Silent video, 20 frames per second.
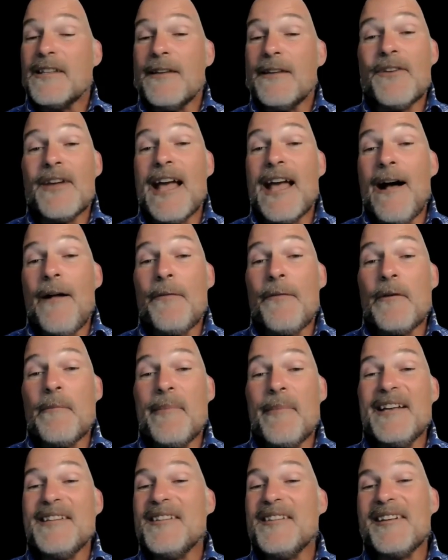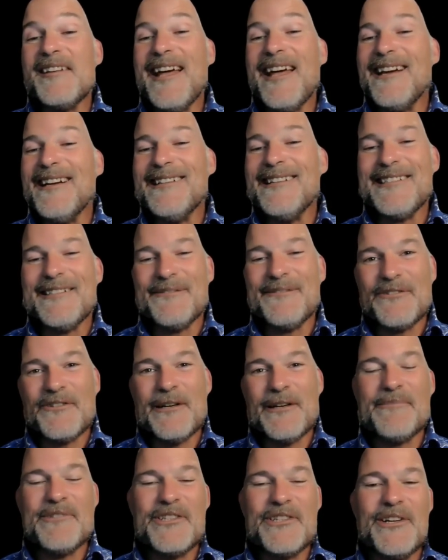just living out the basic tenets of
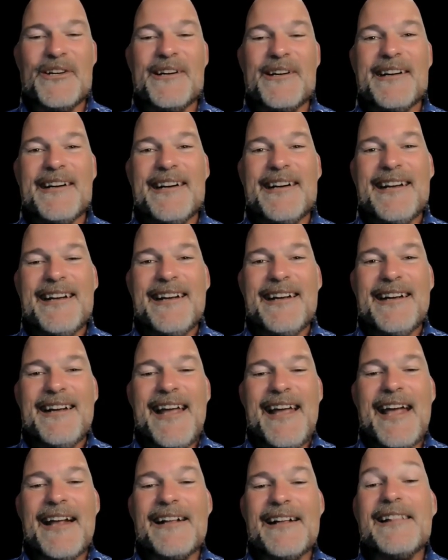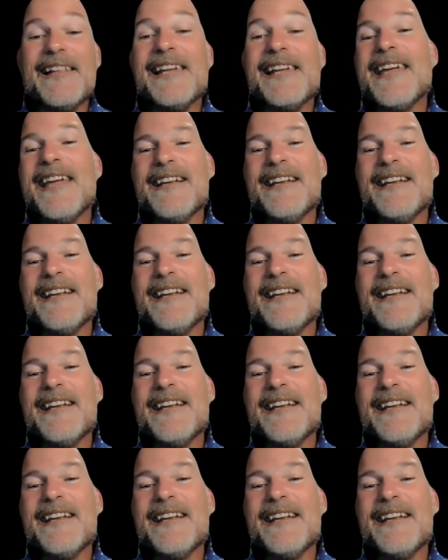Scripture and